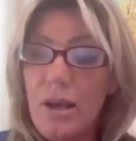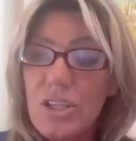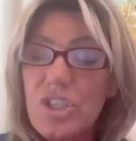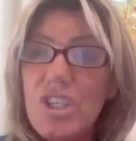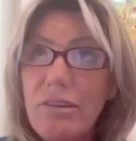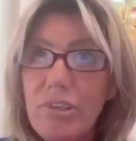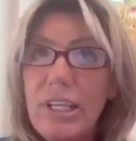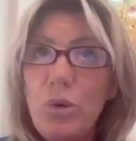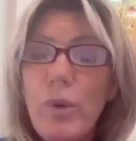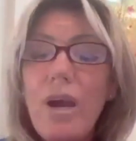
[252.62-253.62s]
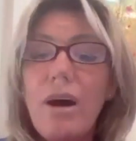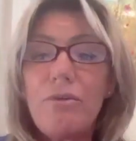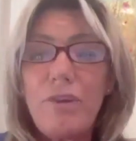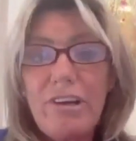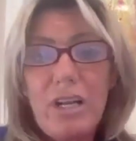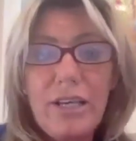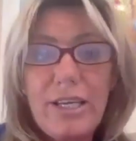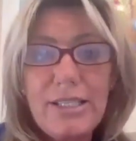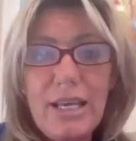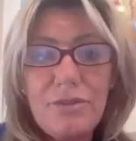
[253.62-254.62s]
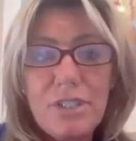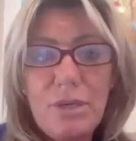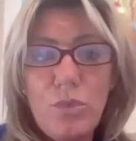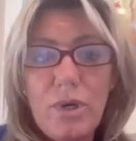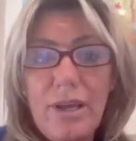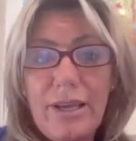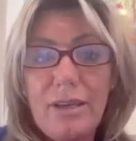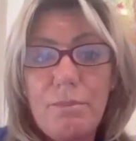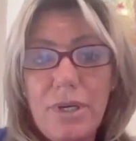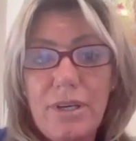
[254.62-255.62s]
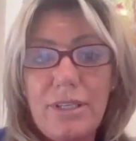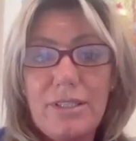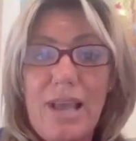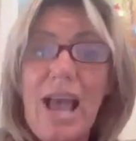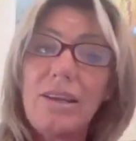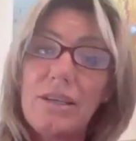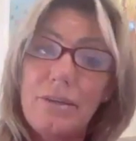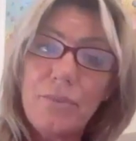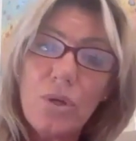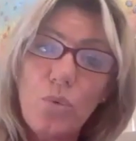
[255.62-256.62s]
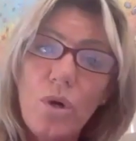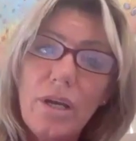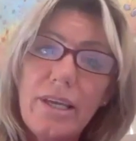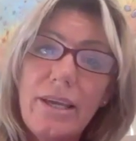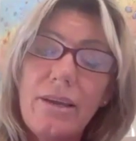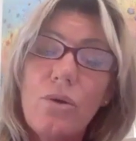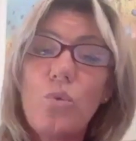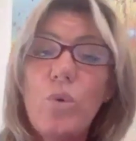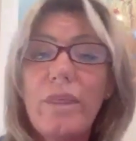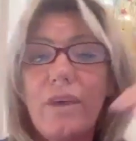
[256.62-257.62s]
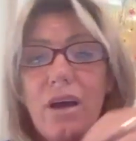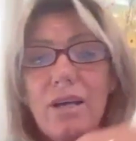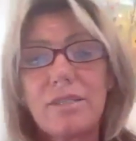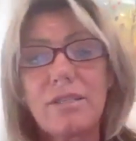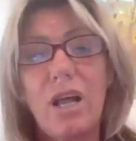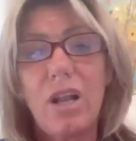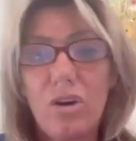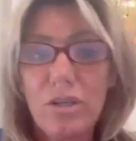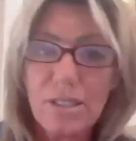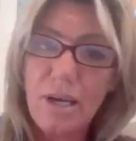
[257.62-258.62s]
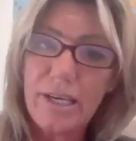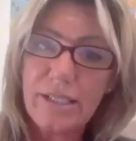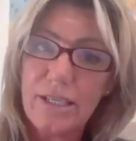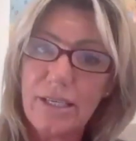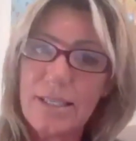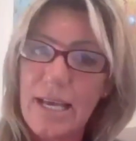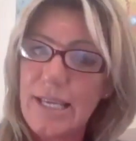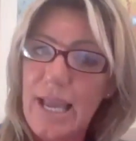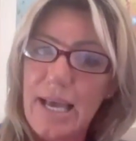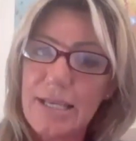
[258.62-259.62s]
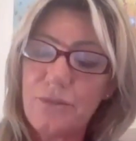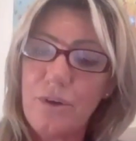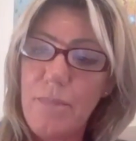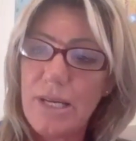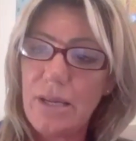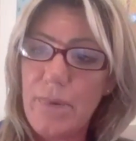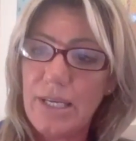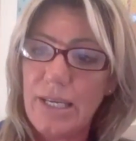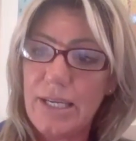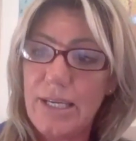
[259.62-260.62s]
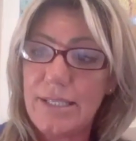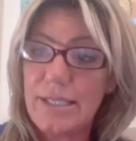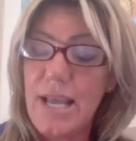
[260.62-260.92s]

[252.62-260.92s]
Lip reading: generally we are very lucky to have someone like Bernard Allen working with us, alongside us, as he has for many, many years.